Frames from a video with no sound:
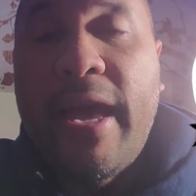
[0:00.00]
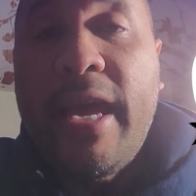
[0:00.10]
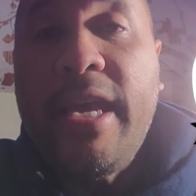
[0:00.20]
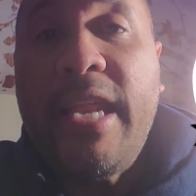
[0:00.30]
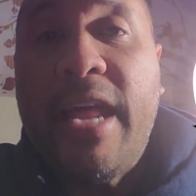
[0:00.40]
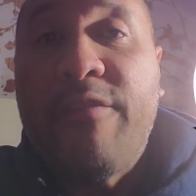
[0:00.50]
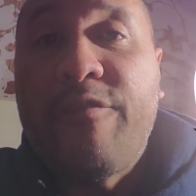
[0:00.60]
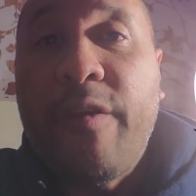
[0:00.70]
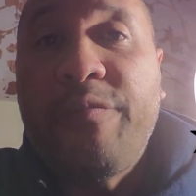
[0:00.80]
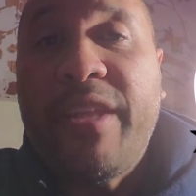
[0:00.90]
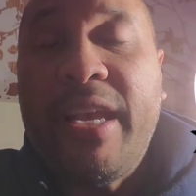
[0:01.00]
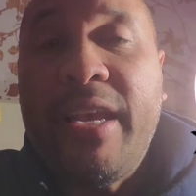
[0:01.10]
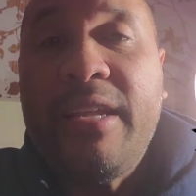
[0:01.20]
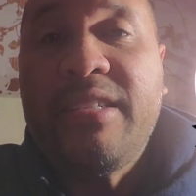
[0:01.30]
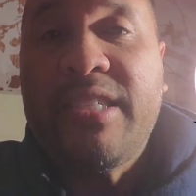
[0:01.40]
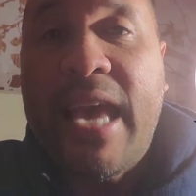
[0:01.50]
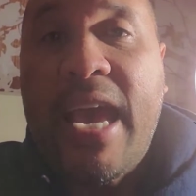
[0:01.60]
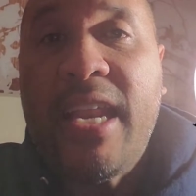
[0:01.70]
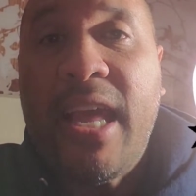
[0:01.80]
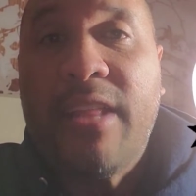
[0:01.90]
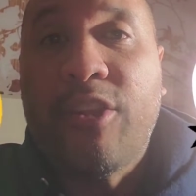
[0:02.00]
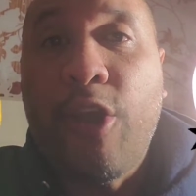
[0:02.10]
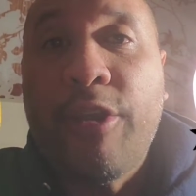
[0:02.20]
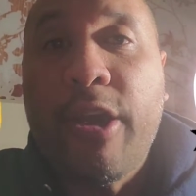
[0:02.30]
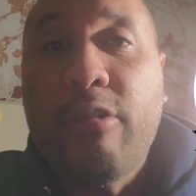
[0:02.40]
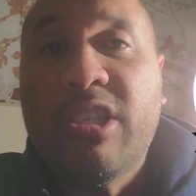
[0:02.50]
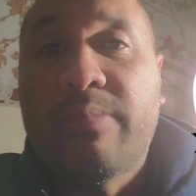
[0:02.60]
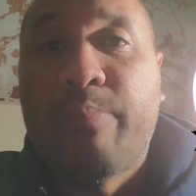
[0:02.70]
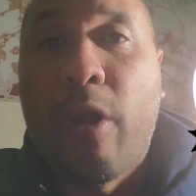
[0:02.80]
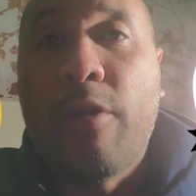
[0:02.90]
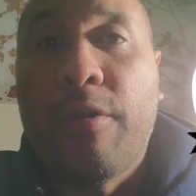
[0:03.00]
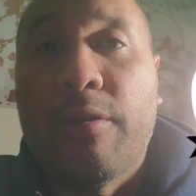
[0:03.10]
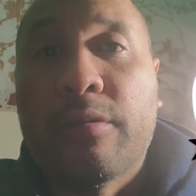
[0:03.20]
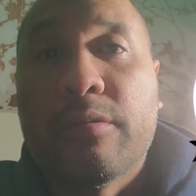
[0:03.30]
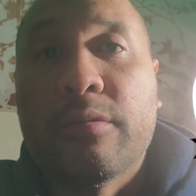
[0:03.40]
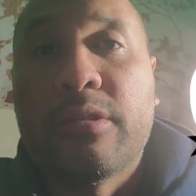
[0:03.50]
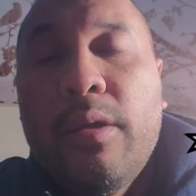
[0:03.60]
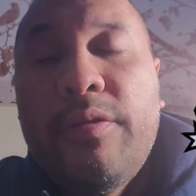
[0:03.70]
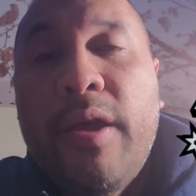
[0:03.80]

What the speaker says: 8-15 San Antonio Spurs.